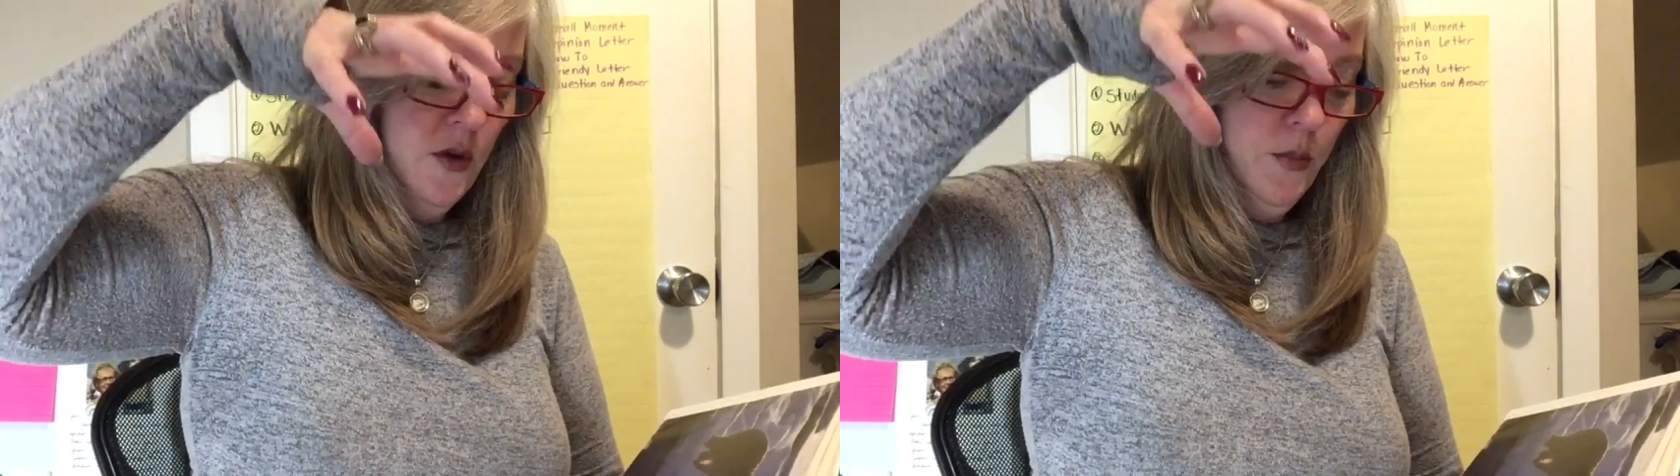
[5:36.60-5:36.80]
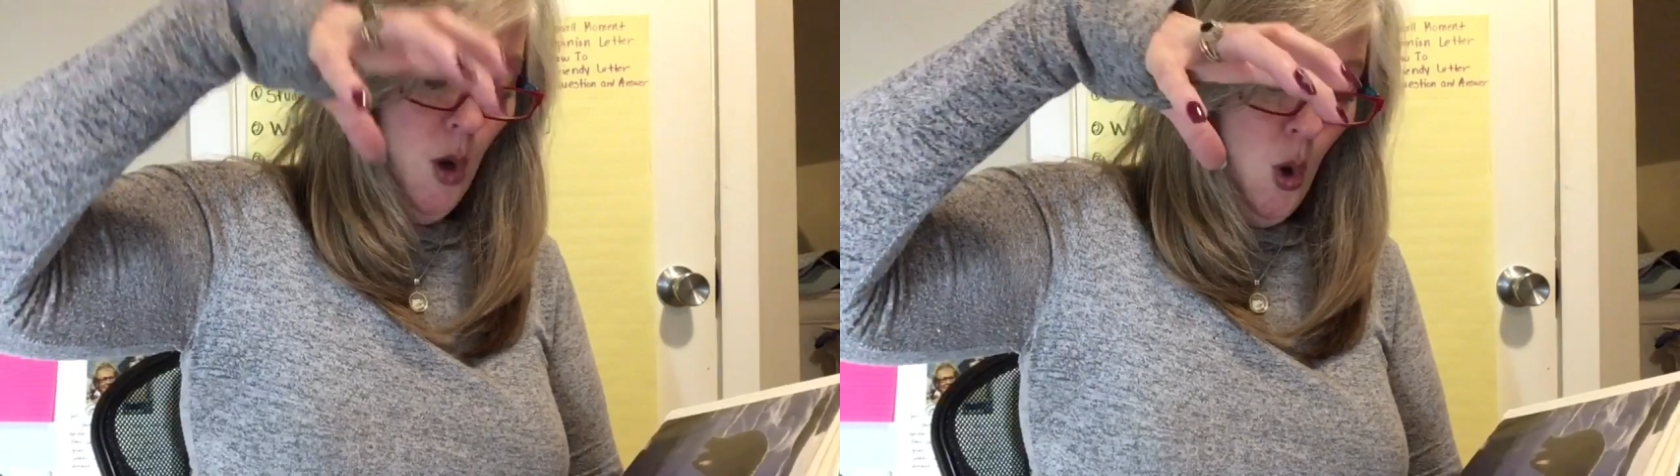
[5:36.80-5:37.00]

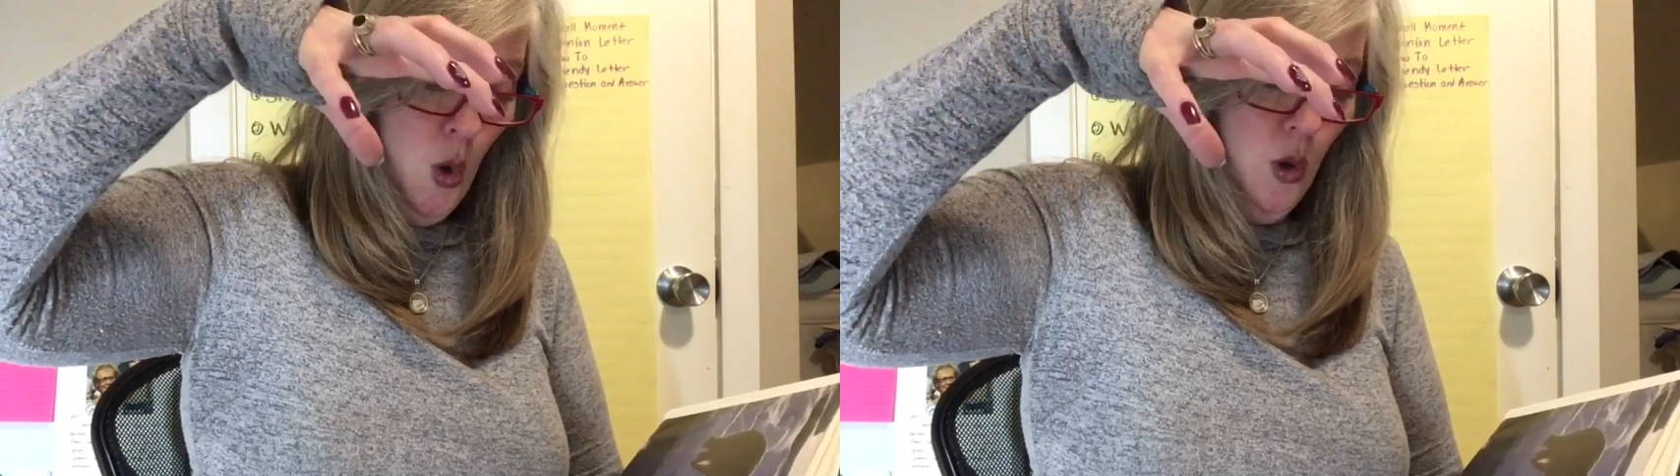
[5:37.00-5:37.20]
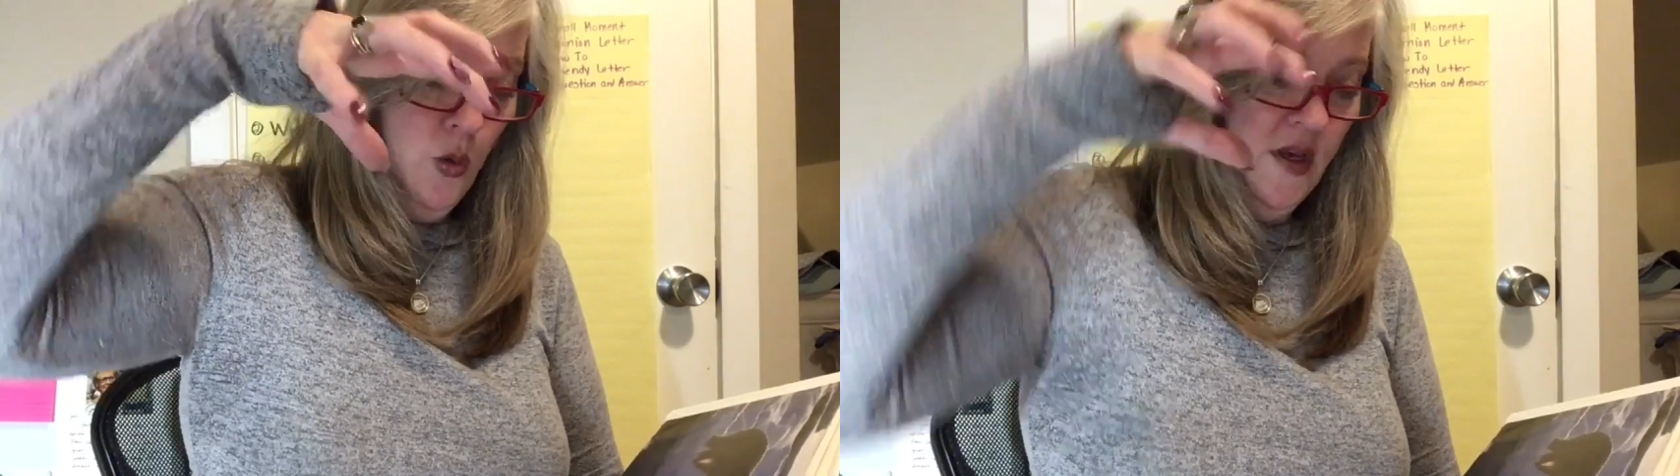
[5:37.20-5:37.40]

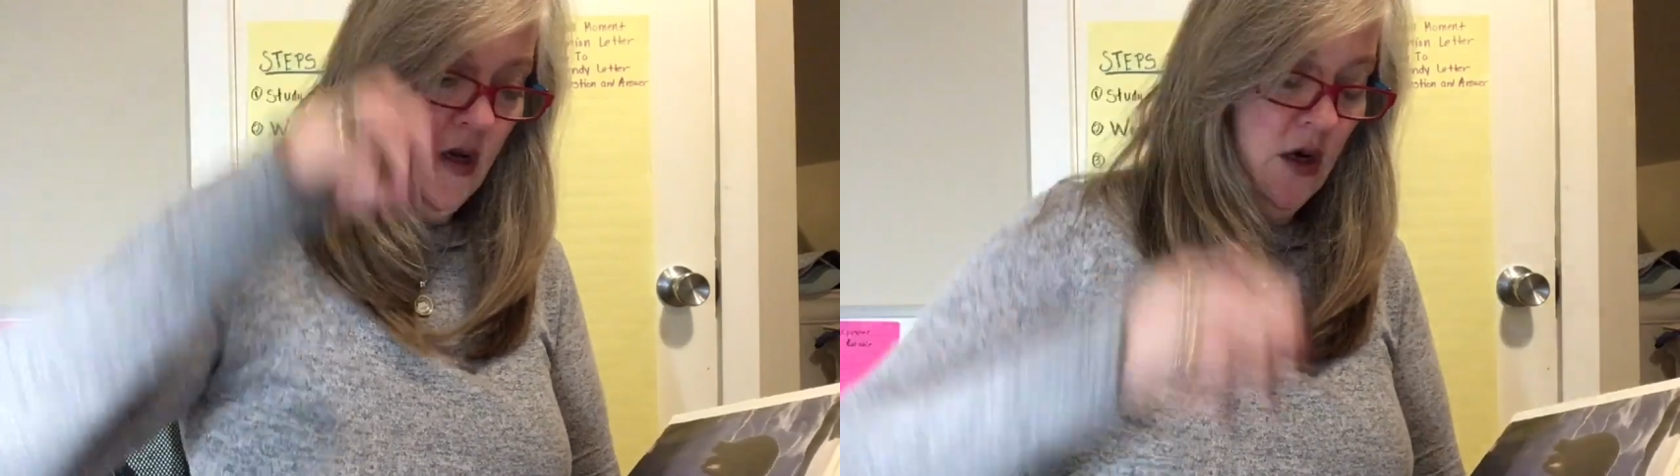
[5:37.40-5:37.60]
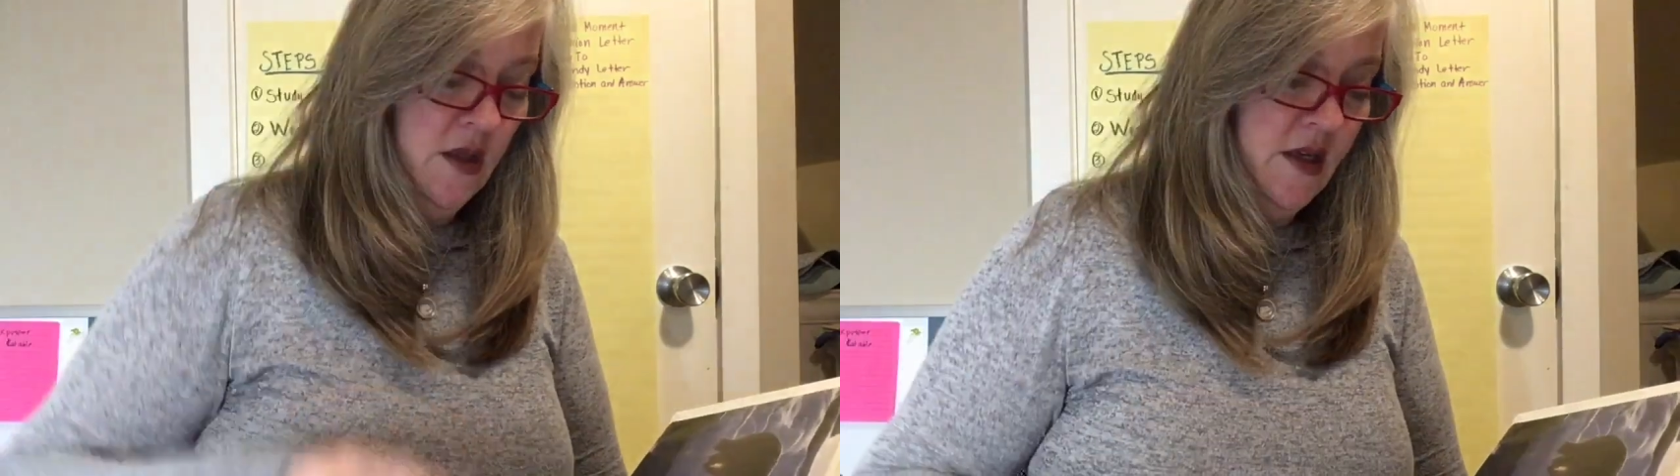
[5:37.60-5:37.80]
Pole, we
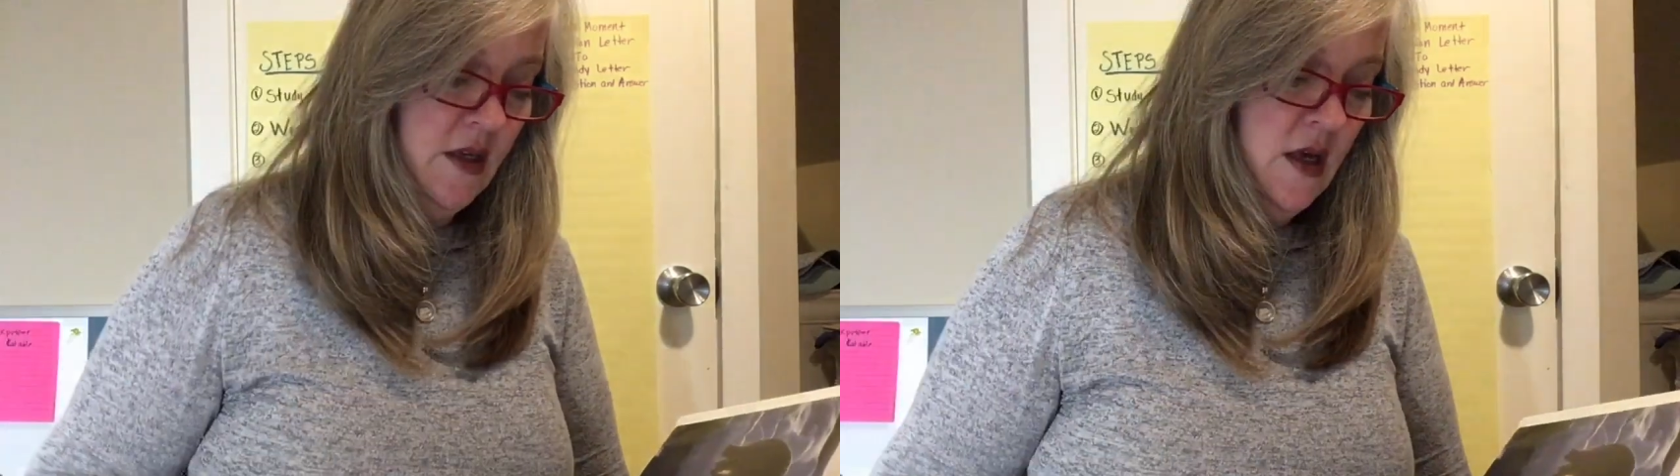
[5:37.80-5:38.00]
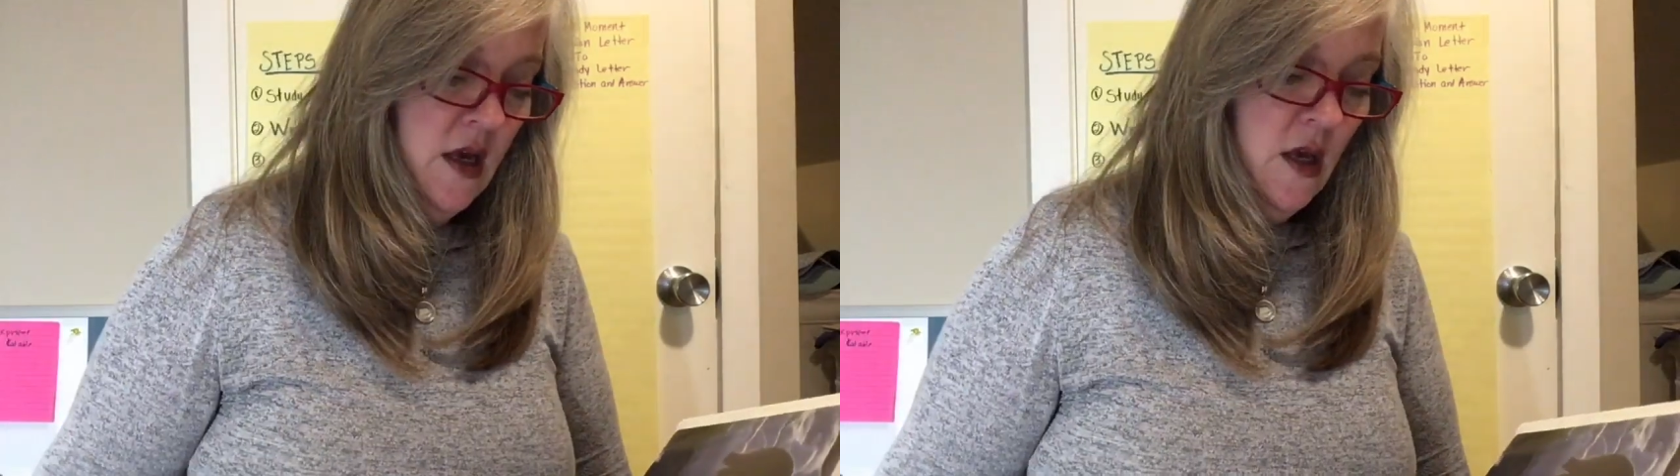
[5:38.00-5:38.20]
call it.
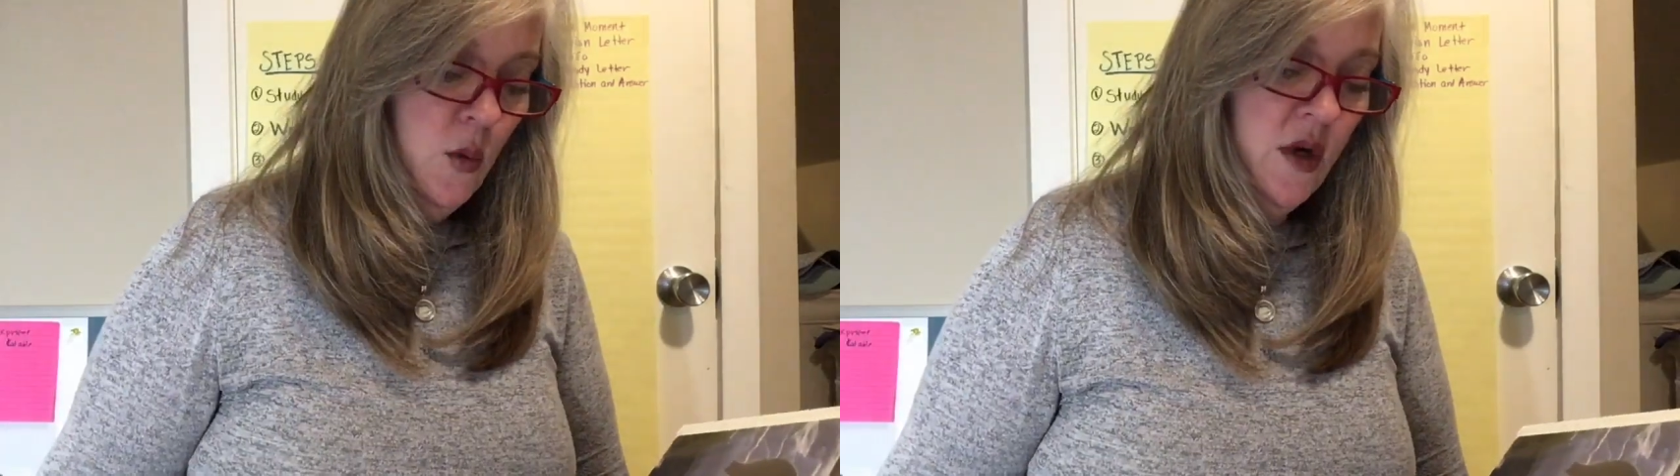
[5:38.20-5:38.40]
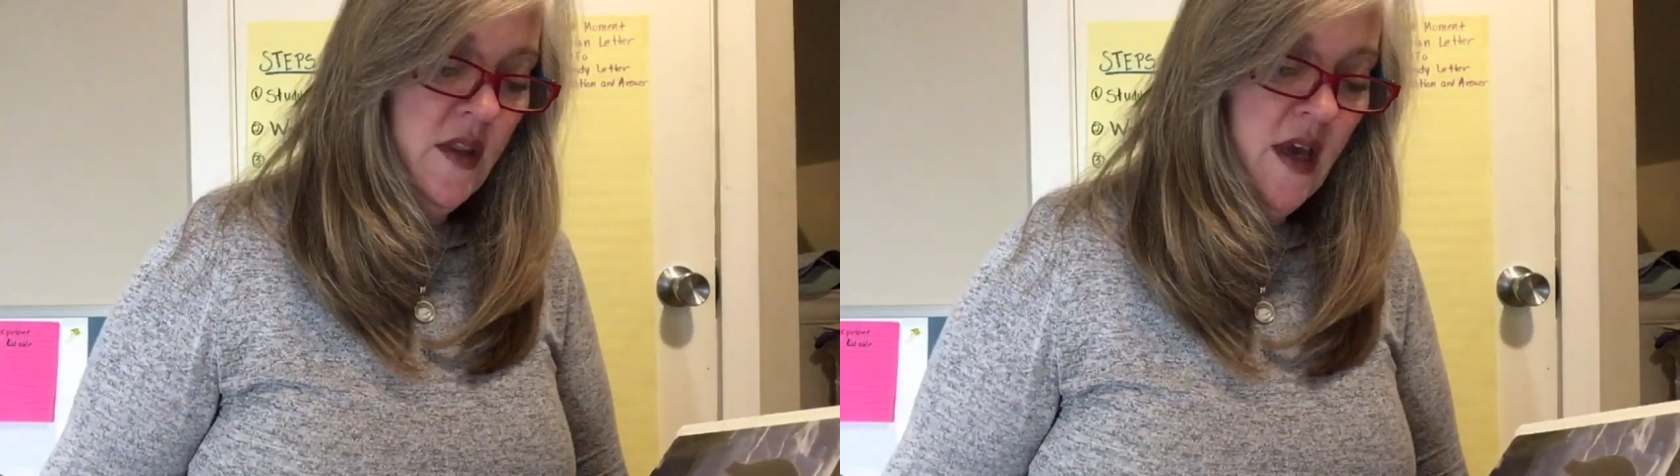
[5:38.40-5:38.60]

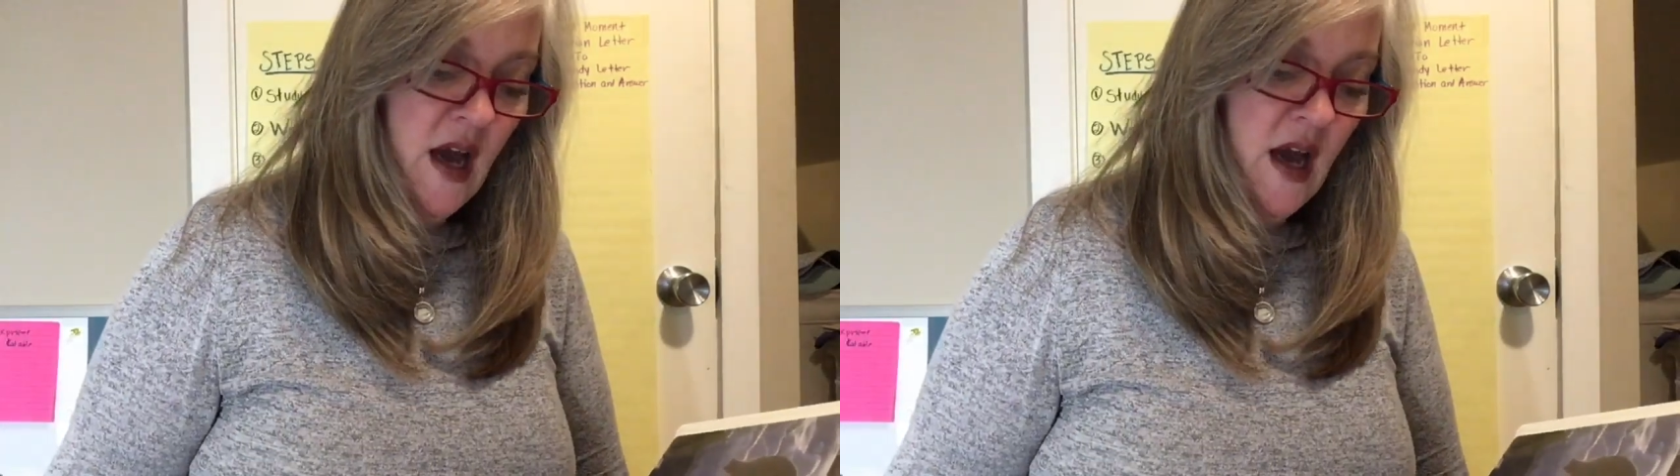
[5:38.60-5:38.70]
When the